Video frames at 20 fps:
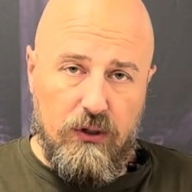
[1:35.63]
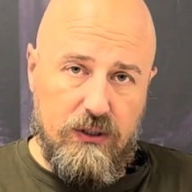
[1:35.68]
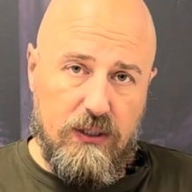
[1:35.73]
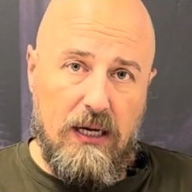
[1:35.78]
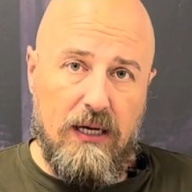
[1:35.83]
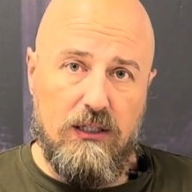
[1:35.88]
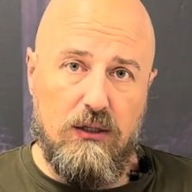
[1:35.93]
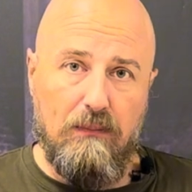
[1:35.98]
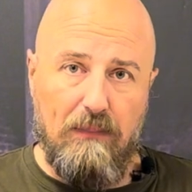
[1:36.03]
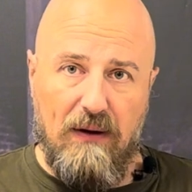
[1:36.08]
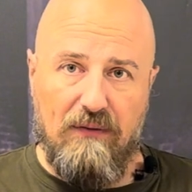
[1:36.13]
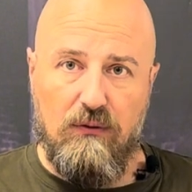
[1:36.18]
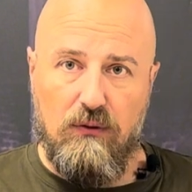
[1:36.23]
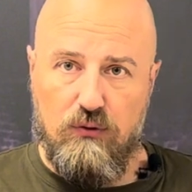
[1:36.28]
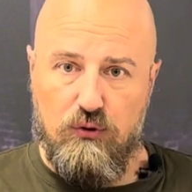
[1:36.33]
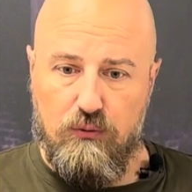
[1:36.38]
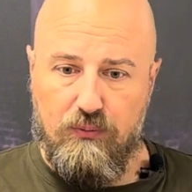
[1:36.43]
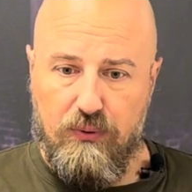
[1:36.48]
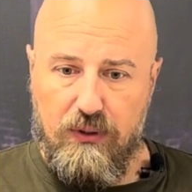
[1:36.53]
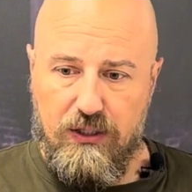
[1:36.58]
as a baffle
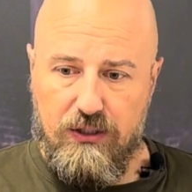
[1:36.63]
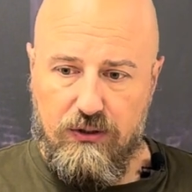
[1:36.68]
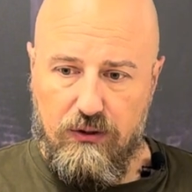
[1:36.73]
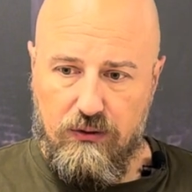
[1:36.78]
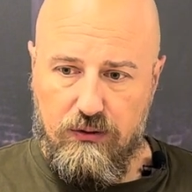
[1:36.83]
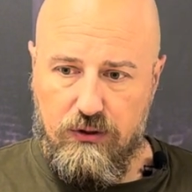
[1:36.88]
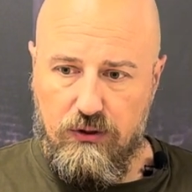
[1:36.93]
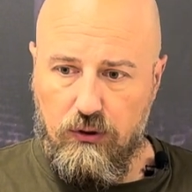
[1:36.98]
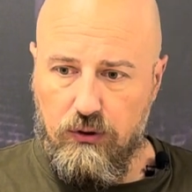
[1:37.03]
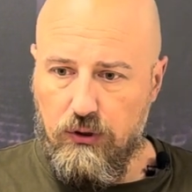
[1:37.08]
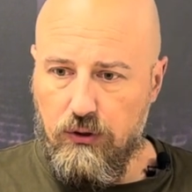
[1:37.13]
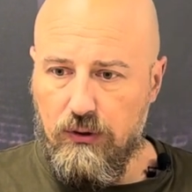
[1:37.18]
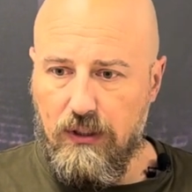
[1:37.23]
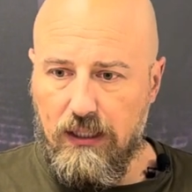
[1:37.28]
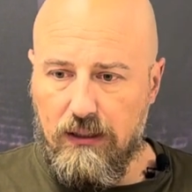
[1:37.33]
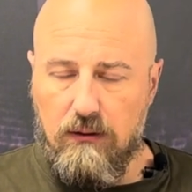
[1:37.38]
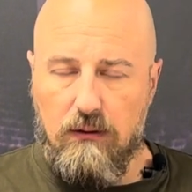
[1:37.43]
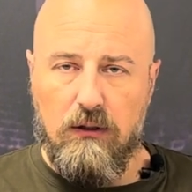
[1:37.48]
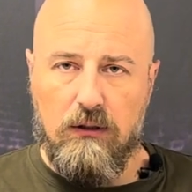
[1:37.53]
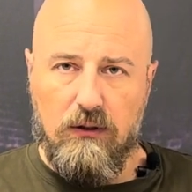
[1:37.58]
suppressor, so you
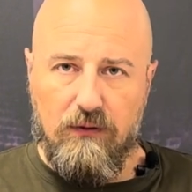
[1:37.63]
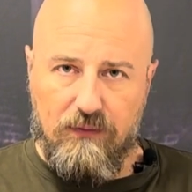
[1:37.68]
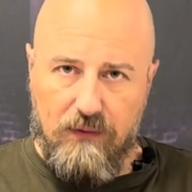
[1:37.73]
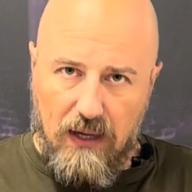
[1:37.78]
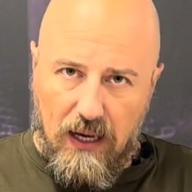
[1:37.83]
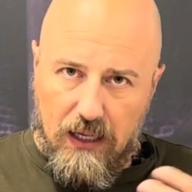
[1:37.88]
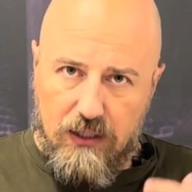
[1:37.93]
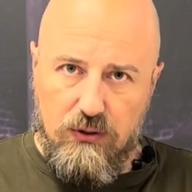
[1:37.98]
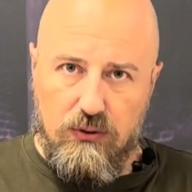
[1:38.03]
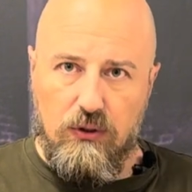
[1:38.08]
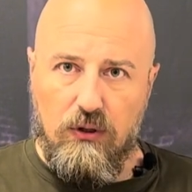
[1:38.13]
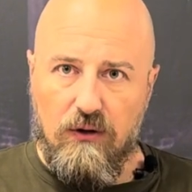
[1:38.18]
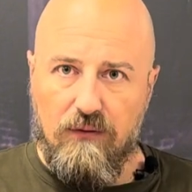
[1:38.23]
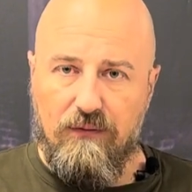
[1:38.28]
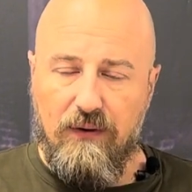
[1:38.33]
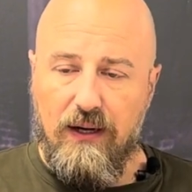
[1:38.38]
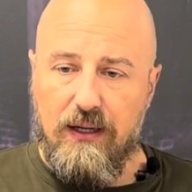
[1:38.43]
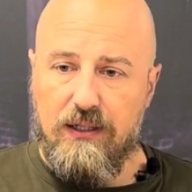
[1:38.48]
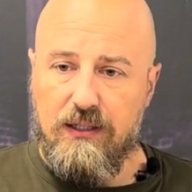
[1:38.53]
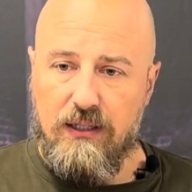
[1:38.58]
get a lot of gas to your
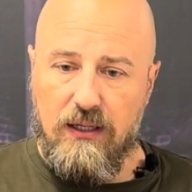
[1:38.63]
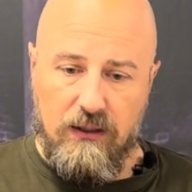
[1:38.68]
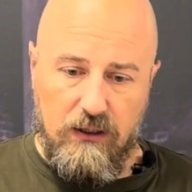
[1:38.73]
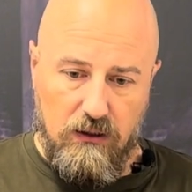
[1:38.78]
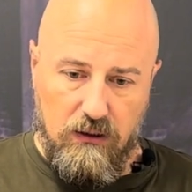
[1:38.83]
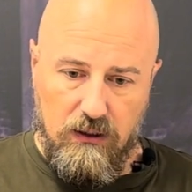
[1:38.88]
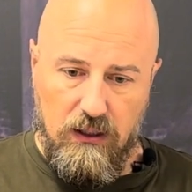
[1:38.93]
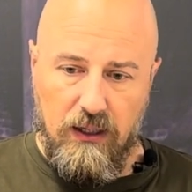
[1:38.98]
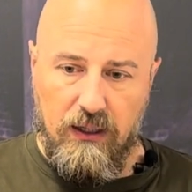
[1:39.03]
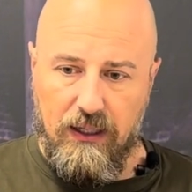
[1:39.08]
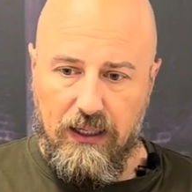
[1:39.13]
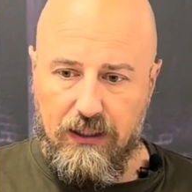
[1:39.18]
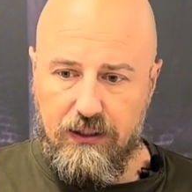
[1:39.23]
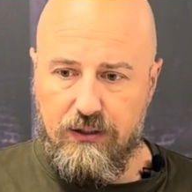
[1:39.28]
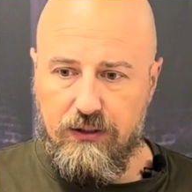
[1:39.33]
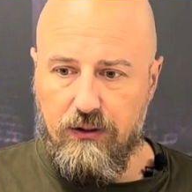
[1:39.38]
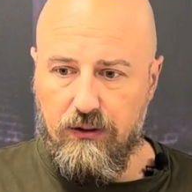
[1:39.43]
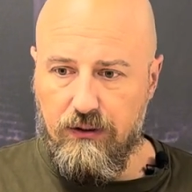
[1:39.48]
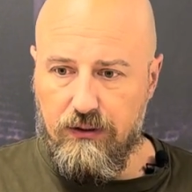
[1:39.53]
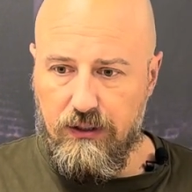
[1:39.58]
face and your gun gets
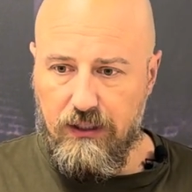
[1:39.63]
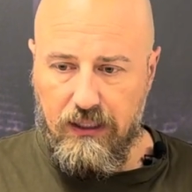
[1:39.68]
dirty.